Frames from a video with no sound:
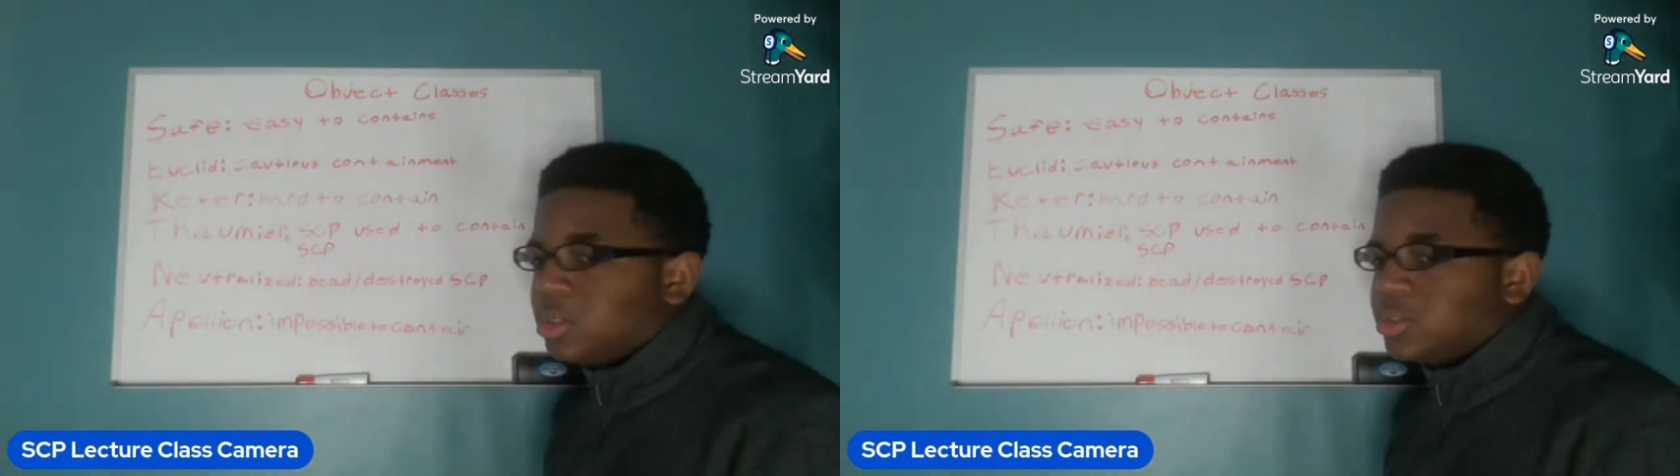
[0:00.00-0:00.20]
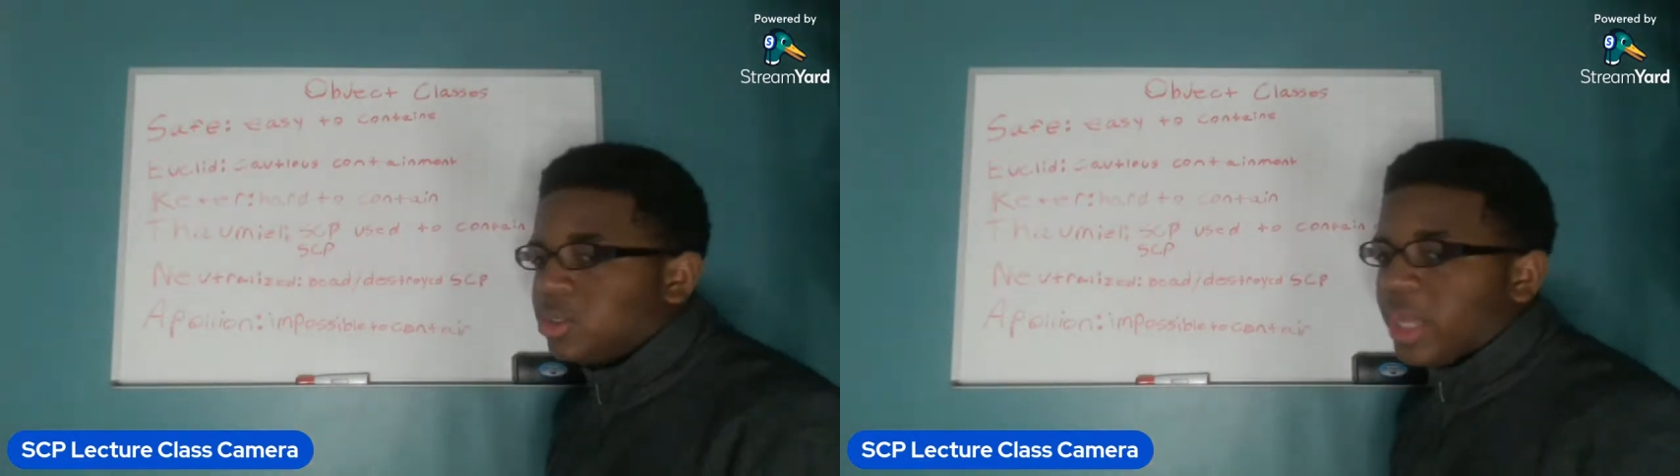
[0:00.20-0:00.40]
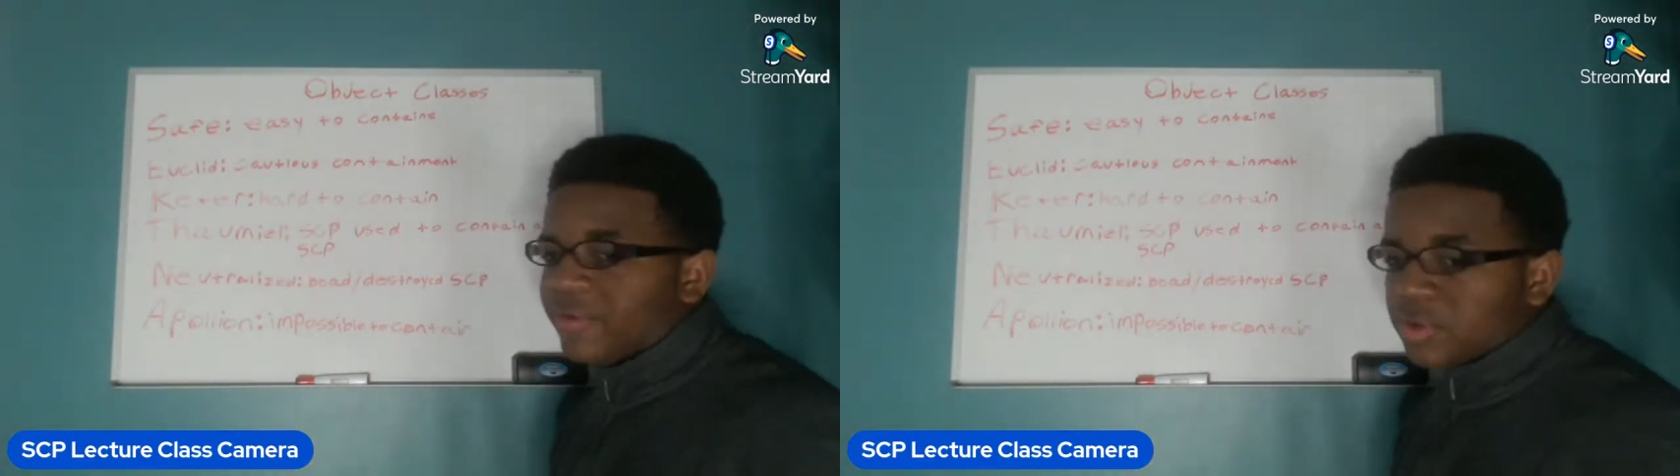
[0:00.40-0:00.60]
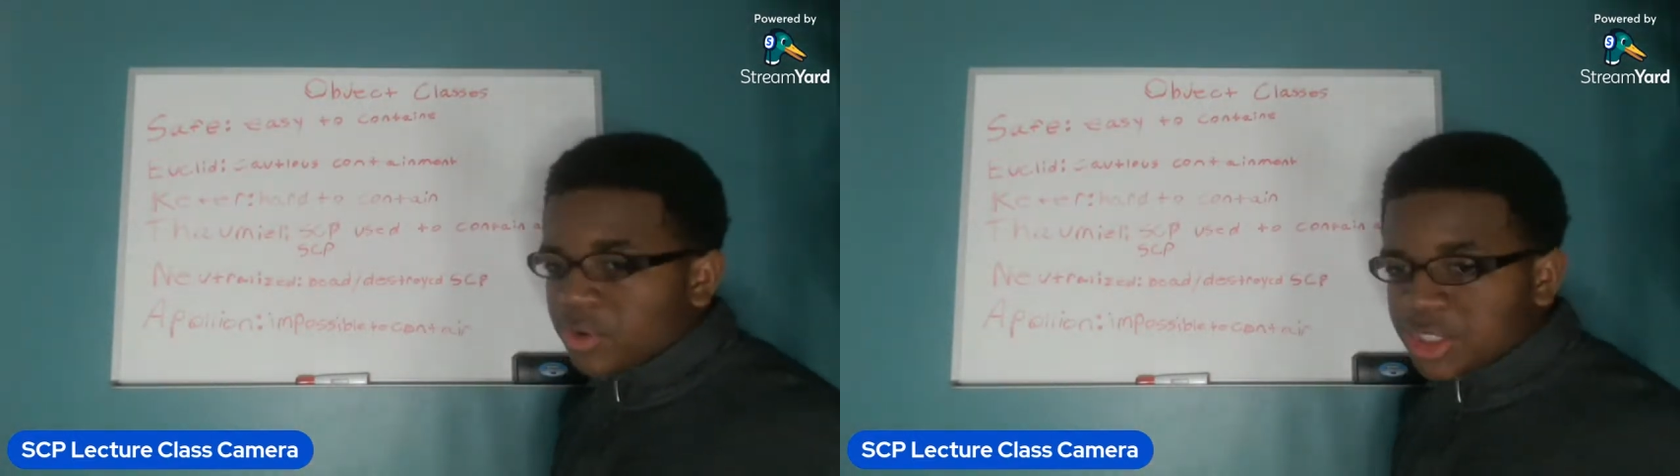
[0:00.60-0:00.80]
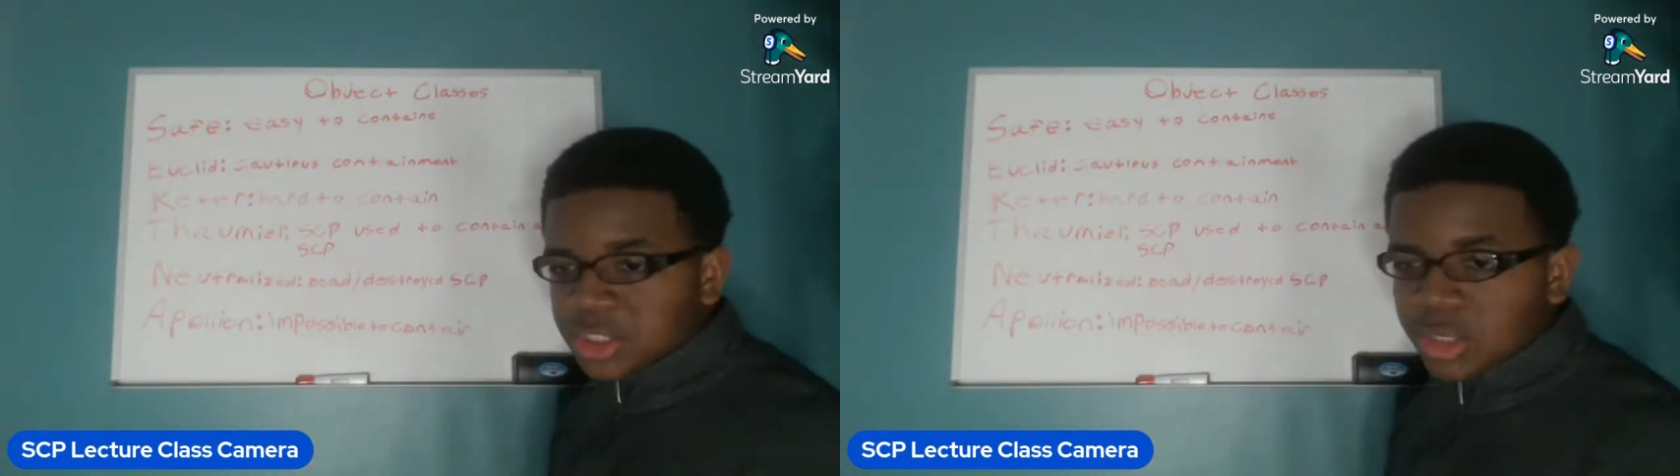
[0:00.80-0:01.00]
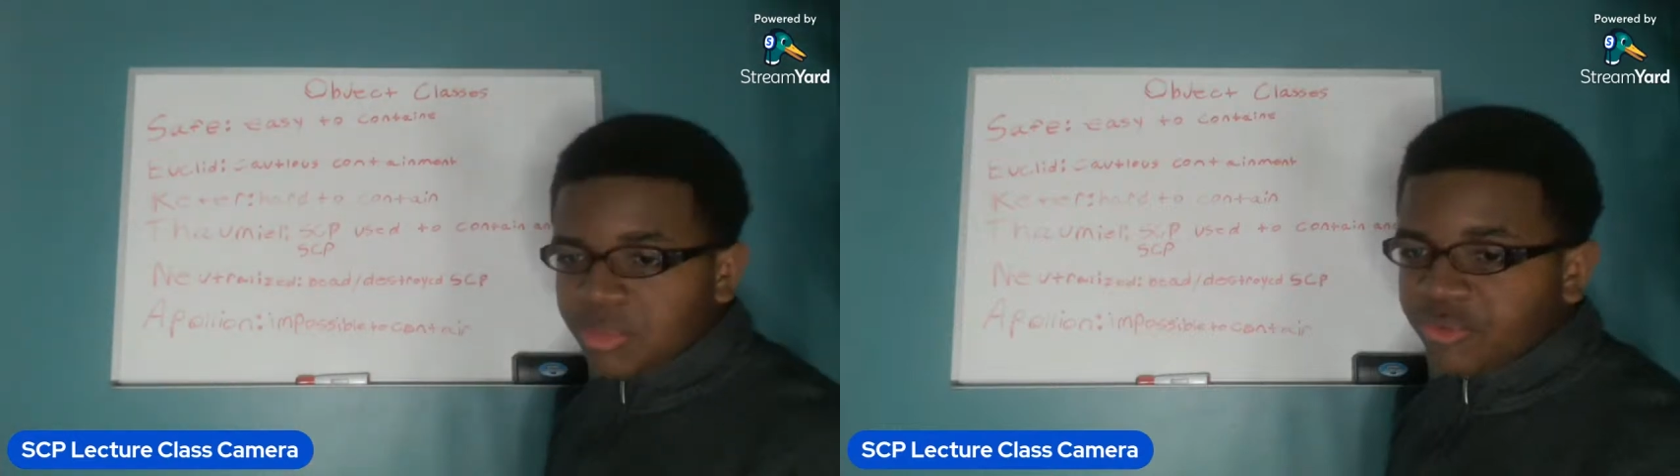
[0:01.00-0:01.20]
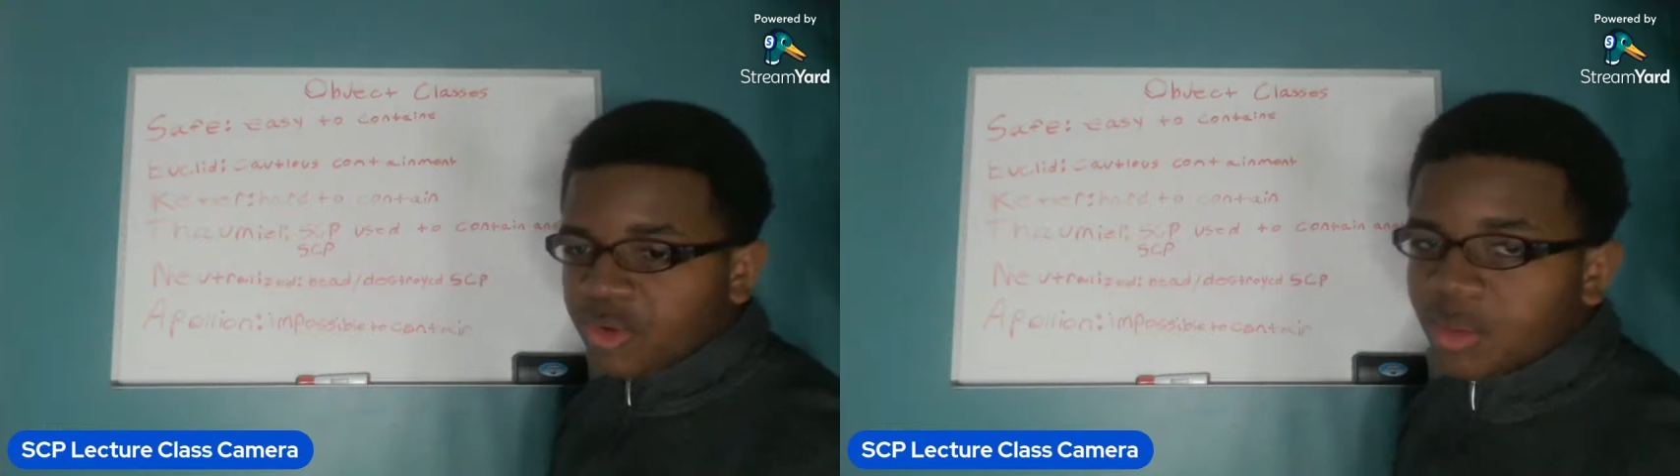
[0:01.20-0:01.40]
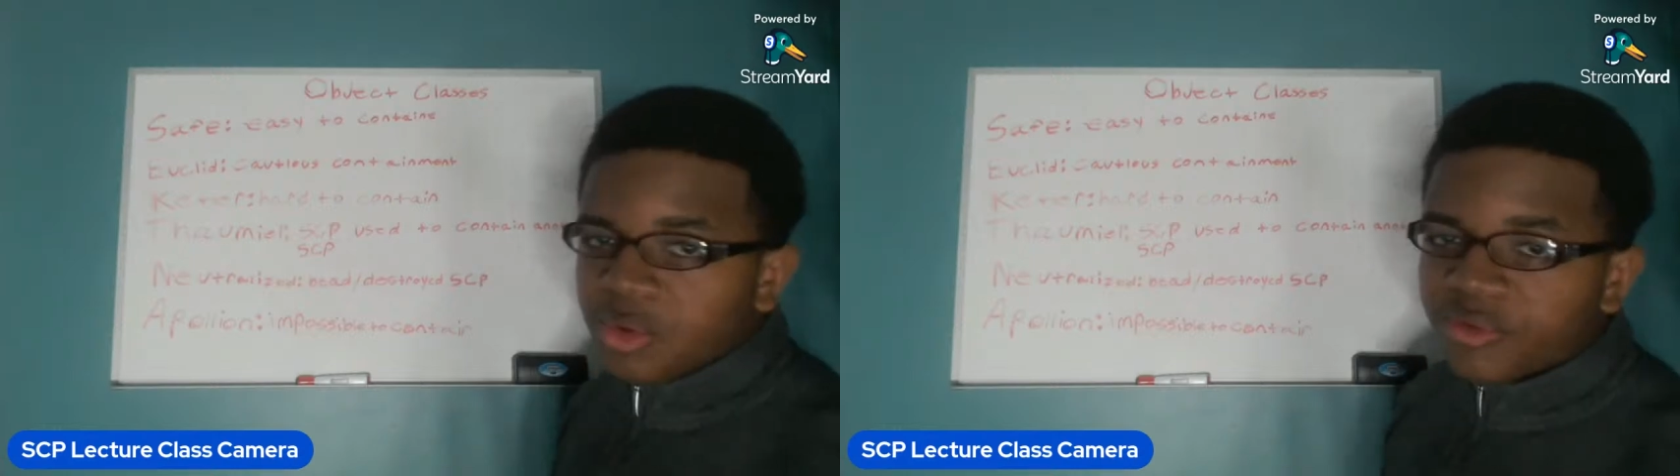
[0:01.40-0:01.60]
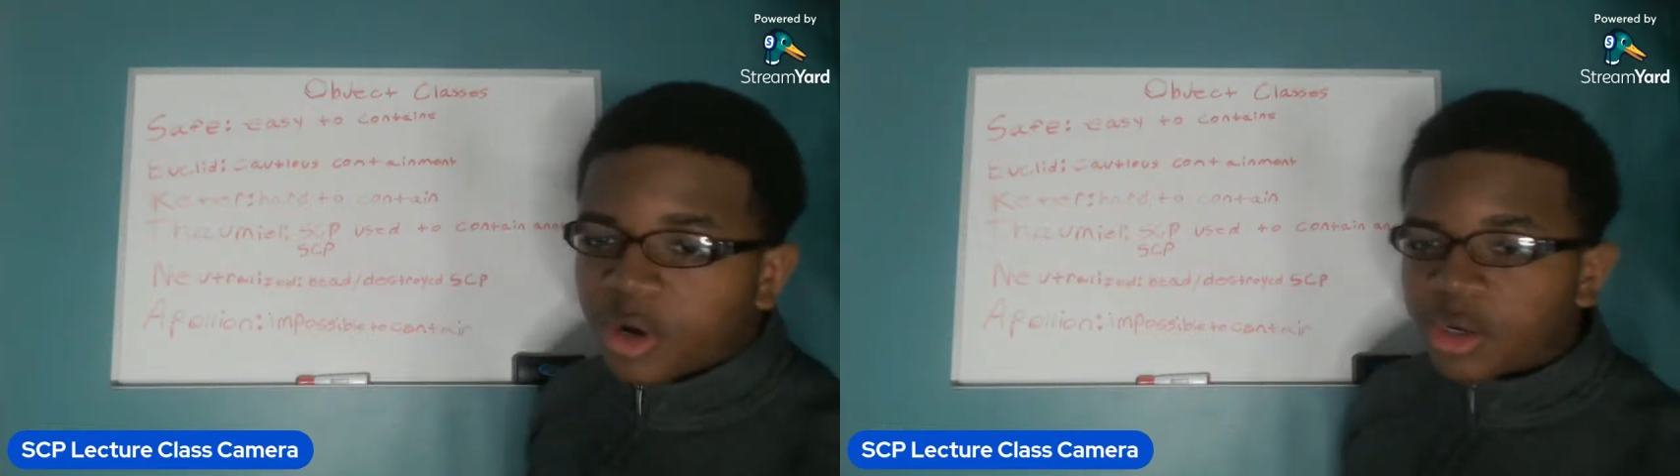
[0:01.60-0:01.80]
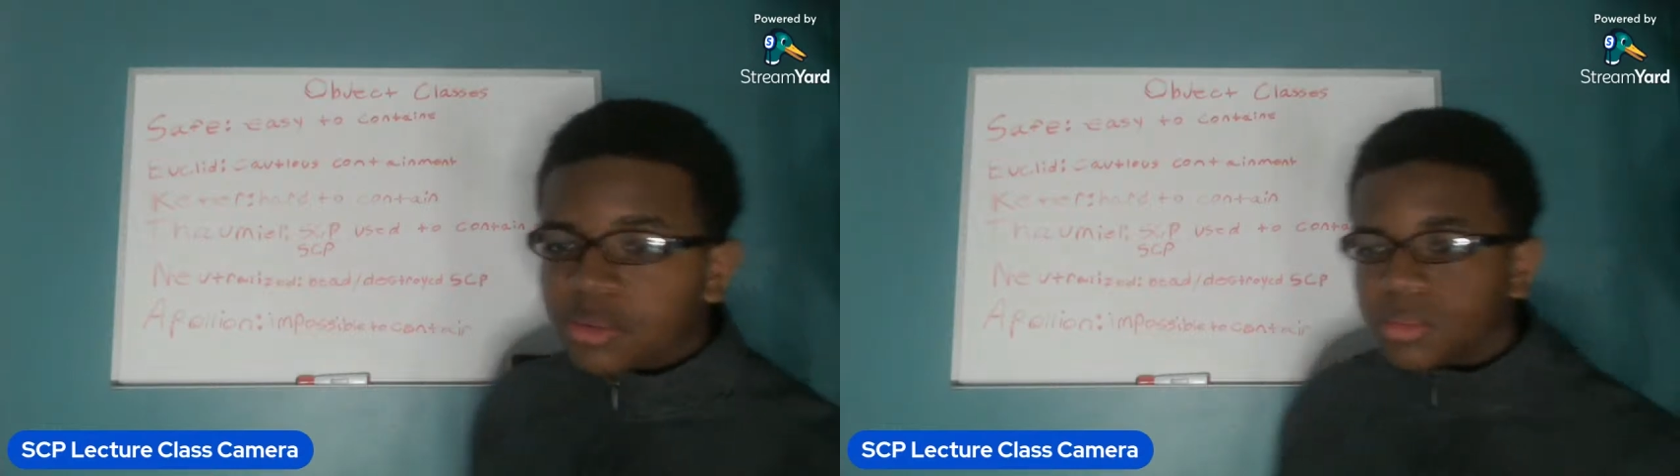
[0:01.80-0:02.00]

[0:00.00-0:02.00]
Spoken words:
So, you have a question before I move on?